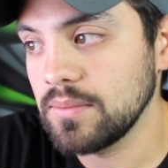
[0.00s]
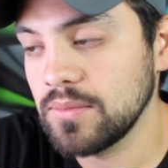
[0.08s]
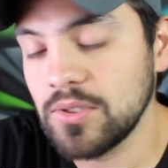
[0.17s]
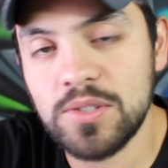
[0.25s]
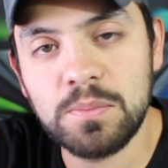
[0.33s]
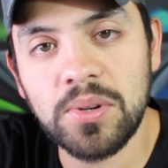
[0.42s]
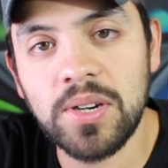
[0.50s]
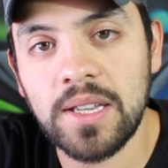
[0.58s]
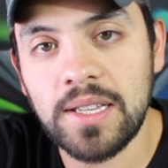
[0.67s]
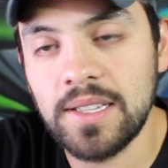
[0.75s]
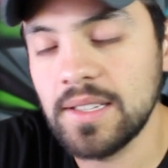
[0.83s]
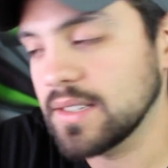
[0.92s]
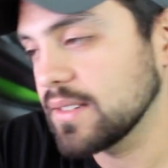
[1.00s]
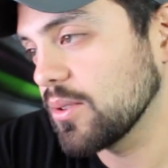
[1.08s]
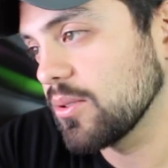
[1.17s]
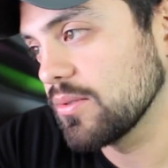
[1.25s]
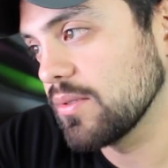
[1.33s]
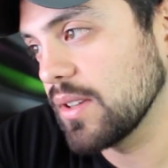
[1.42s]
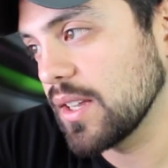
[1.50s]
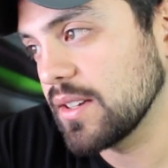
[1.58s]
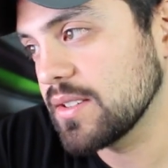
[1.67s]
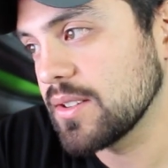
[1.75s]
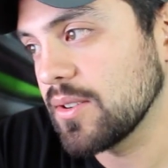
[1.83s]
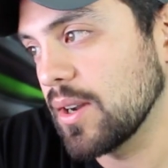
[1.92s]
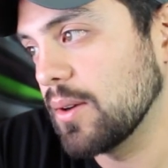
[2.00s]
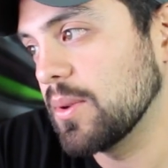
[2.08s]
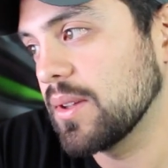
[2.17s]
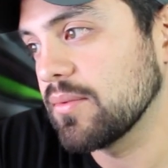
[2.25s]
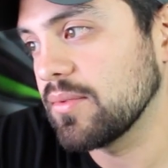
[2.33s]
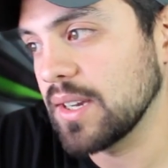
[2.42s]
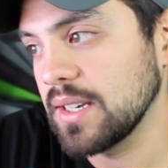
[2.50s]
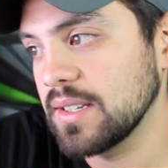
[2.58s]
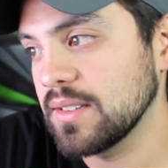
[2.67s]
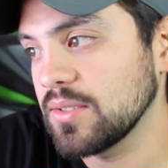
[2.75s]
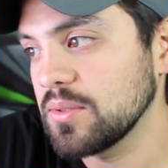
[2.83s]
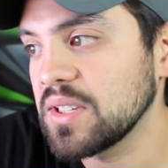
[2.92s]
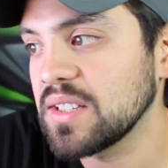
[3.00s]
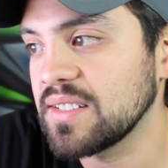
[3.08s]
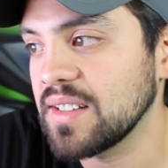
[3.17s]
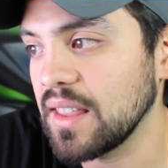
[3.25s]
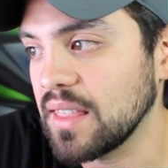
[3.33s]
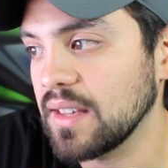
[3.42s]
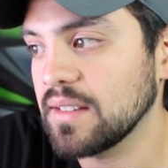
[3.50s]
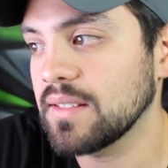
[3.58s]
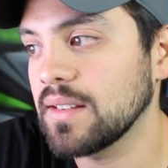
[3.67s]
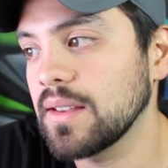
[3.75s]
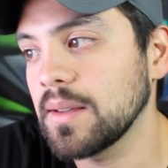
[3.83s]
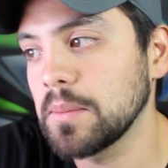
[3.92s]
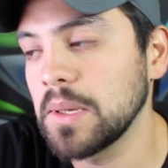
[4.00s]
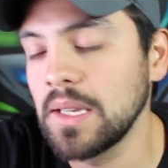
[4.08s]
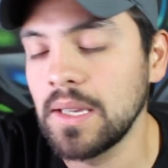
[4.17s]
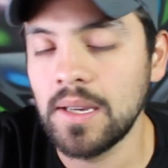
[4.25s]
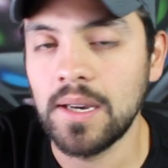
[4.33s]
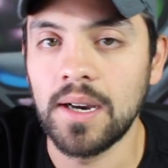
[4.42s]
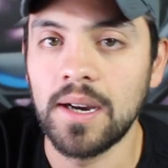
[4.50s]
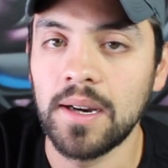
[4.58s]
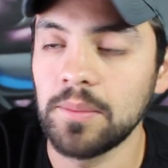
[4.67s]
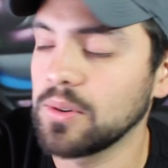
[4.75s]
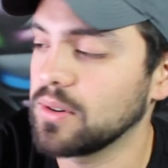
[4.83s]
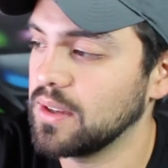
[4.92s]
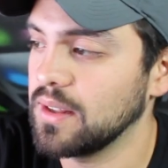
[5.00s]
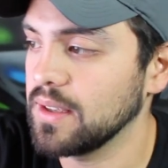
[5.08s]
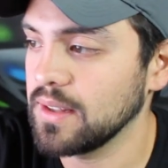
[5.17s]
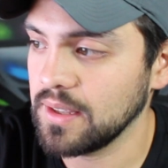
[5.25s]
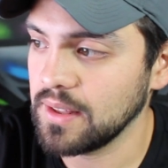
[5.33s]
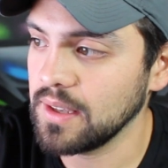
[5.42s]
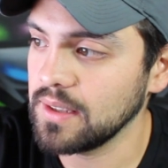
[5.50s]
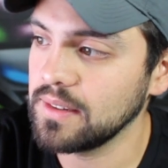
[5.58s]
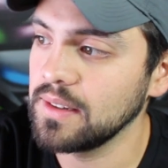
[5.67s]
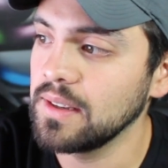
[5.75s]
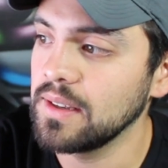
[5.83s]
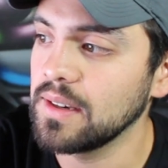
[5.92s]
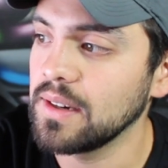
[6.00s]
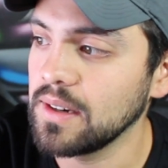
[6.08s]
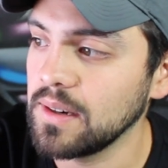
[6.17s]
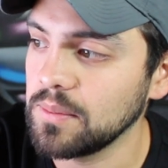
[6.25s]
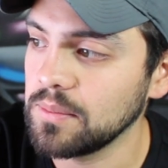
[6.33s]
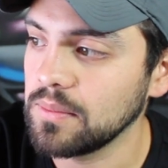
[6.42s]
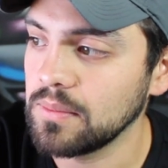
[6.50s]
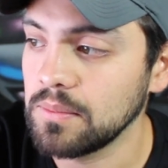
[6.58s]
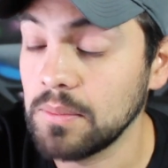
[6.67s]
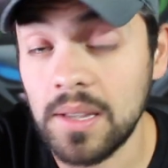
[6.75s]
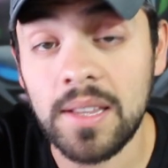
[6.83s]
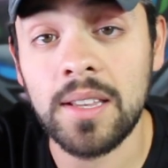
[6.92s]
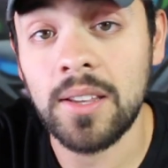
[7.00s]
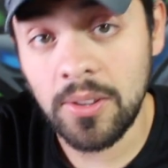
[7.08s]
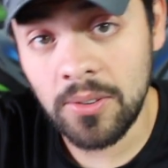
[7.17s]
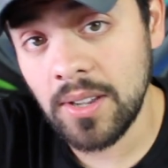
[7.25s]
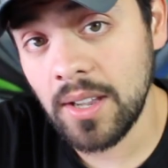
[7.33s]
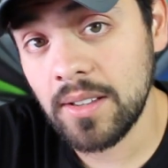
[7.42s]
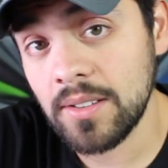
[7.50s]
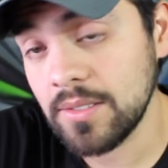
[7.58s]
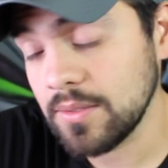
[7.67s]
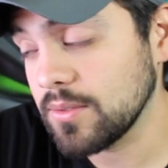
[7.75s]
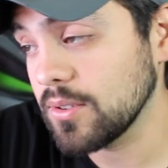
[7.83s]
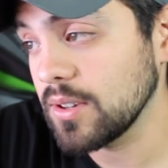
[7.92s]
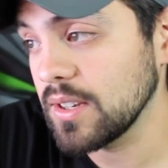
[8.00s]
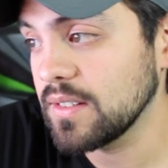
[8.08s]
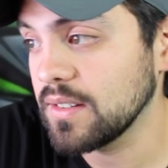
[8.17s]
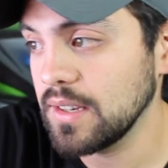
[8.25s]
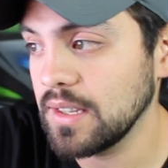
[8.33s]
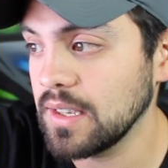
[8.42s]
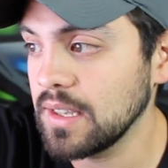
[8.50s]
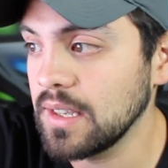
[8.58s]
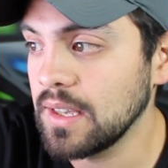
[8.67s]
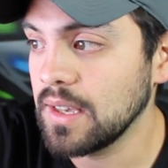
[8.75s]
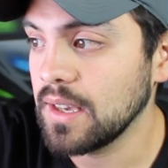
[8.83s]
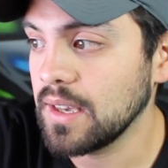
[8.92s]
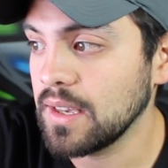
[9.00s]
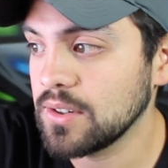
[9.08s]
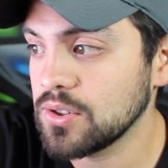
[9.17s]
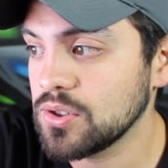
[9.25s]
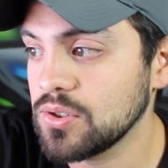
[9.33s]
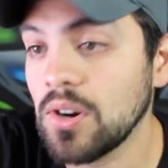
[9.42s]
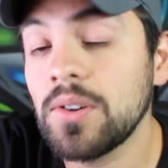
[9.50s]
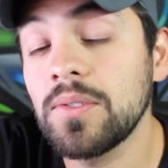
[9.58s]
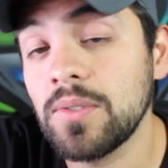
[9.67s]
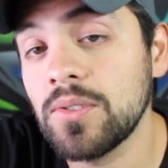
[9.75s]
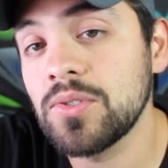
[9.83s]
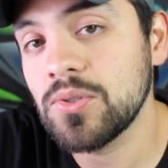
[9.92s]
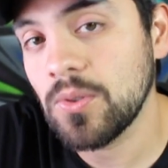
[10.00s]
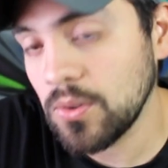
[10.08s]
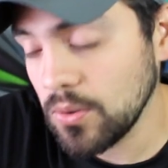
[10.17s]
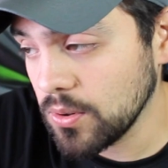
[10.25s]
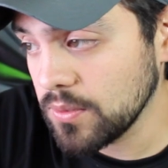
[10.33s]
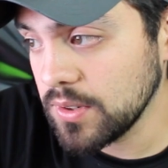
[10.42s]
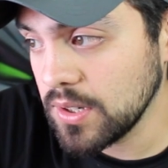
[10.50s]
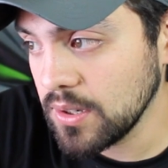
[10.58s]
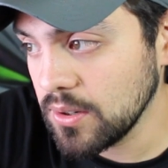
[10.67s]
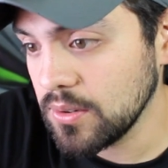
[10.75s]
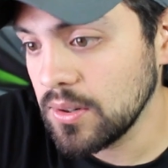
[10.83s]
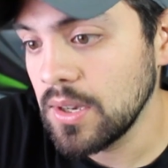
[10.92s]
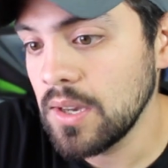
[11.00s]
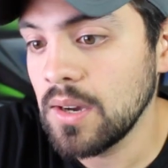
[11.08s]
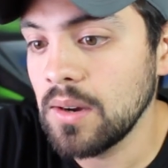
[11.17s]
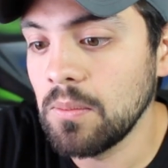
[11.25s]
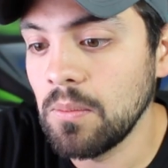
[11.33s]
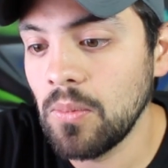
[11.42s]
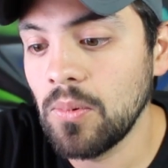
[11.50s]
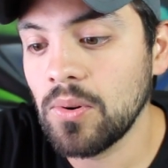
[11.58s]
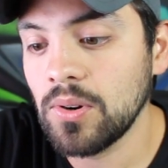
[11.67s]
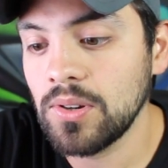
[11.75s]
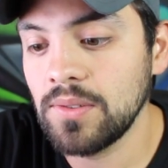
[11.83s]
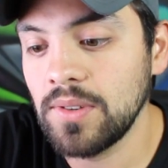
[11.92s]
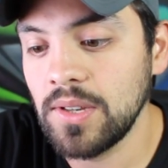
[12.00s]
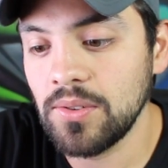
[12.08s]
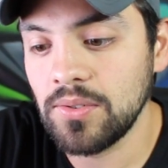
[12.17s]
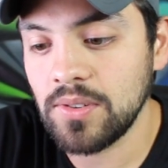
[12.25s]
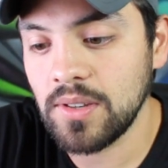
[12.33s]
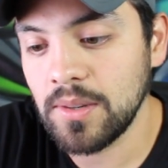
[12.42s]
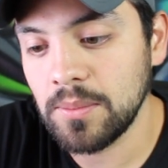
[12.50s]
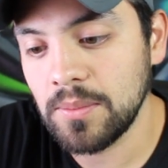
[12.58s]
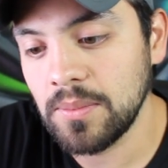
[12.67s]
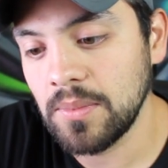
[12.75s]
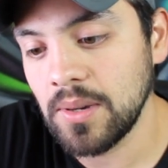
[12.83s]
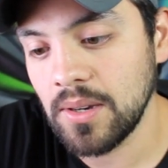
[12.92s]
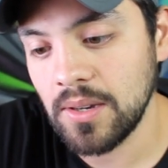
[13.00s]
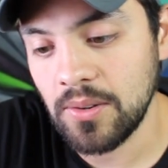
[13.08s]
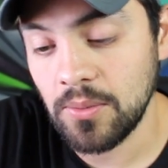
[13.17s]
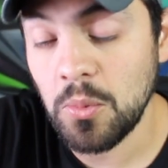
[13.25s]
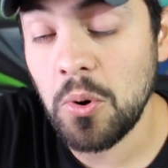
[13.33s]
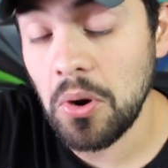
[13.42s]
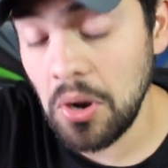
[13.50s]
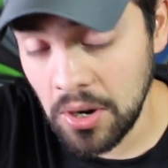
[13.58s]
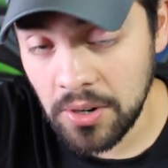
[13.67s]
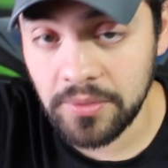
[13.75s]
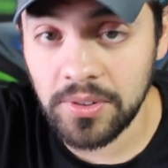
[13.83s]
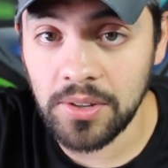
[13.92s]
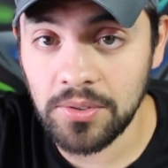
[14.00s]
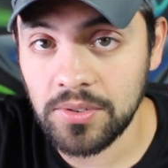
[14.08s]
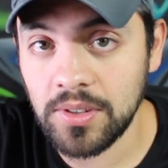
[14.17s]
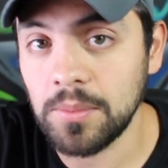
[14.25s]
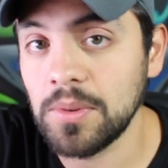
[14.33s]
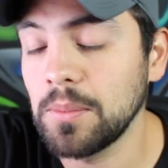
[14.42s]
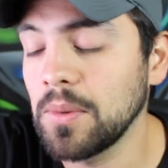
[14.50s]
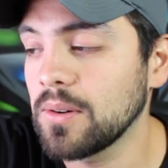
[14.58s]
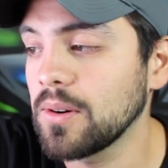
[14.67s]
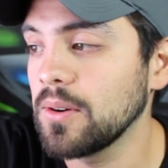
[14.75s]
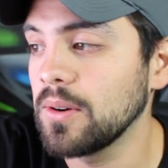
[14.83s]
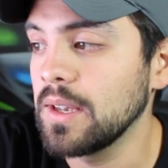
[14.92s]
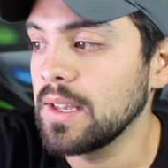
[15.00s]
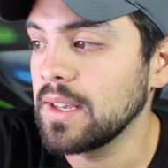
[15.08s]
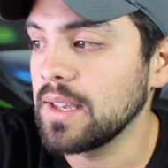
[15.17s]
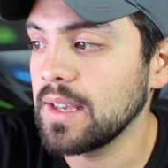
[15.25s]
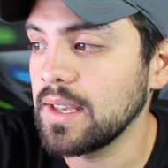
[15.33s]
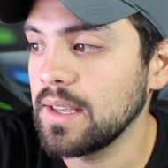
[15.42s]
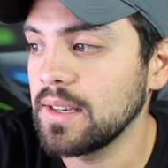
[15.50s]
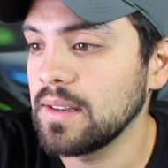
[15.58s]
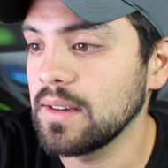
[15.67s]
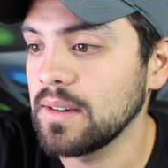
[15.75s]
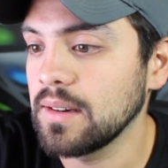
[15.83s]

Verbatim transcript: just put a link or let us know how we can find it, so we can say thanks to them, or anything like that. But thank you guys for listening, and sorry for the short lore video. More good videos to come, or more longer videos to come tomorrow. And